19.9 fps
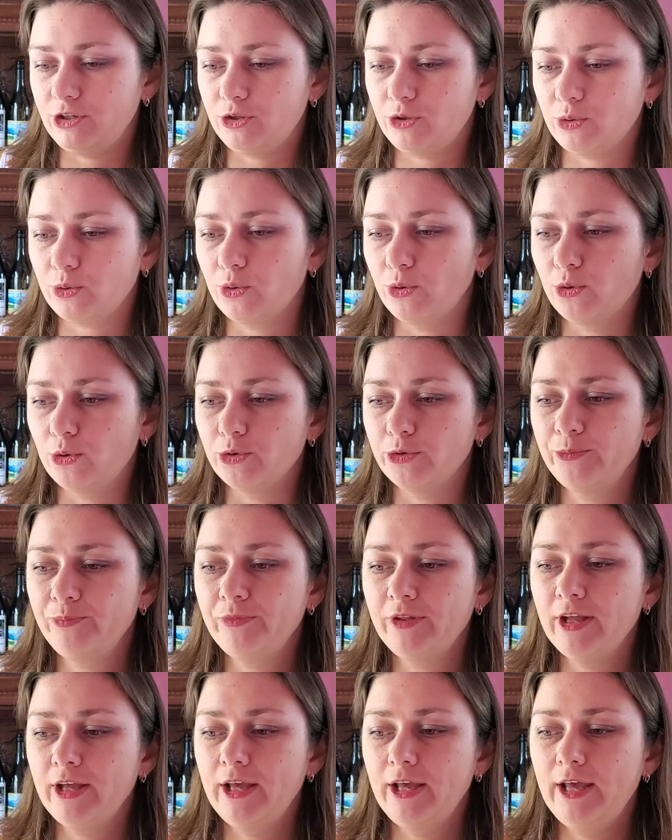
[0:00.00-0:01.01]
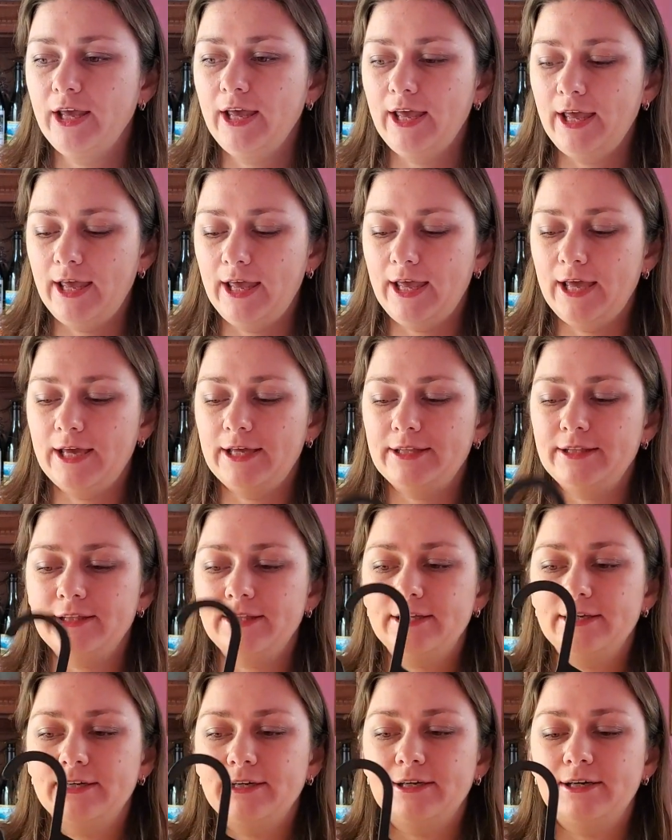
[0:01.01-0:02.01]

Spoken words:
need to go. And